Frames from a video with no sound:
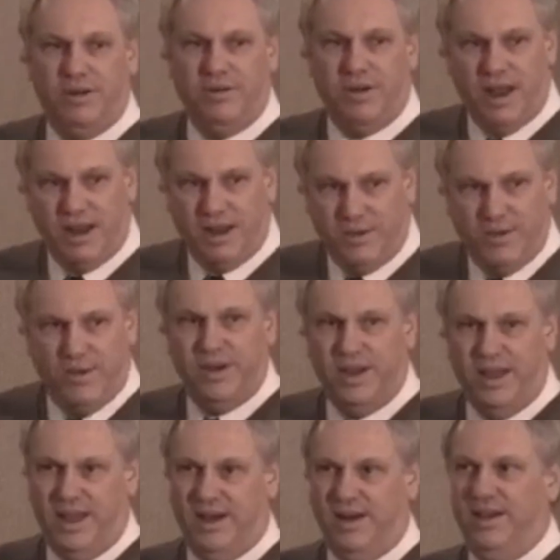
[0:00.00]
You're not going
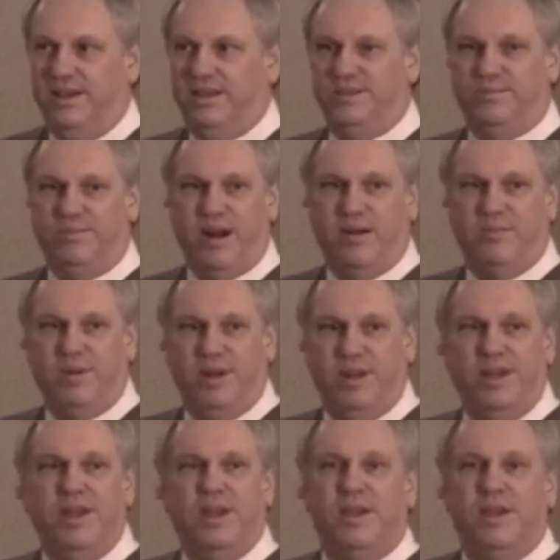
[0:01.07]
to analyze the property.